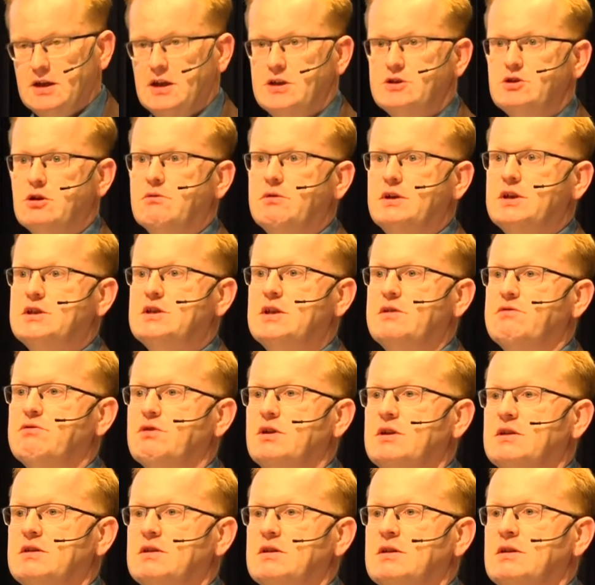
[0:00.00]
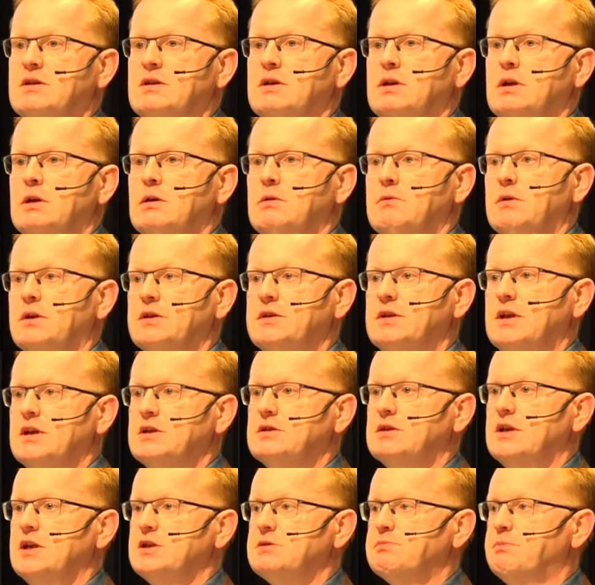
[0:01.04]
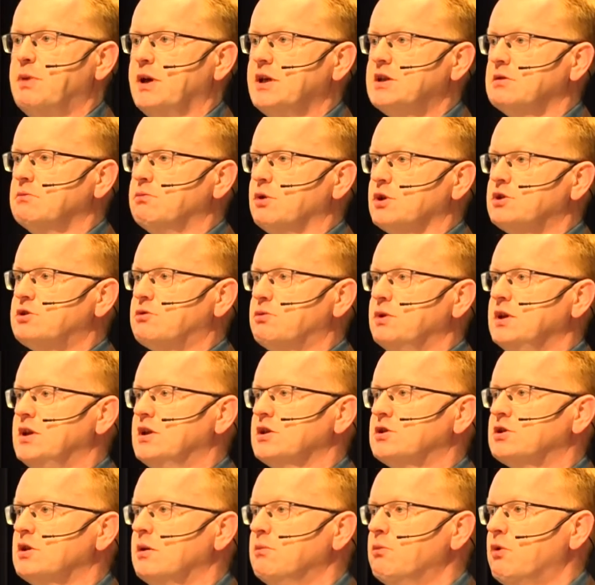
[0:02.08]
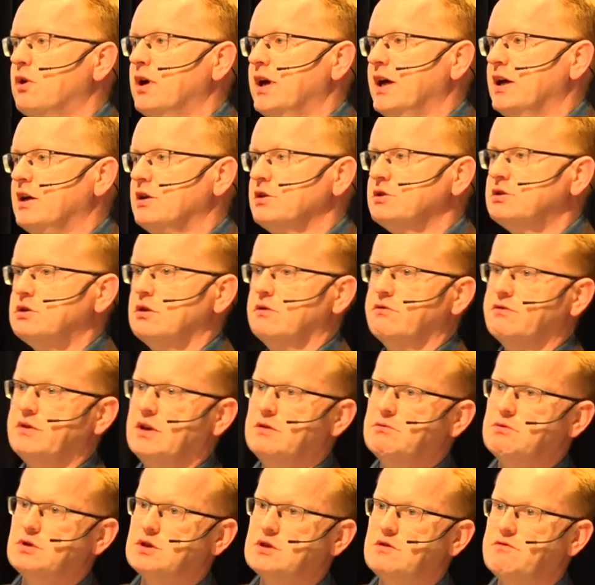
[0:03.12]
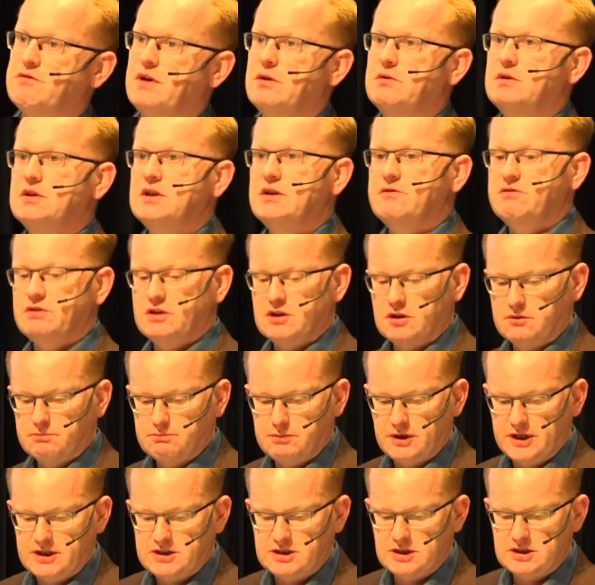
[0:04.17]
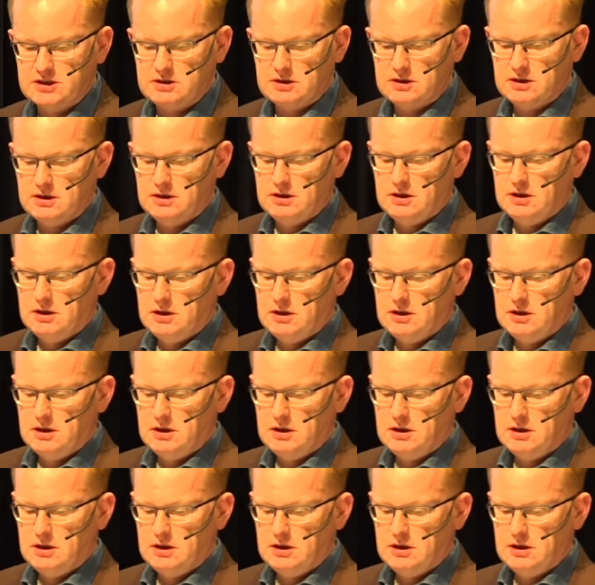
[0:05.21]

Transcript: It's always different. Well, this patient was treated somewhere else, or it was a very difficult patient.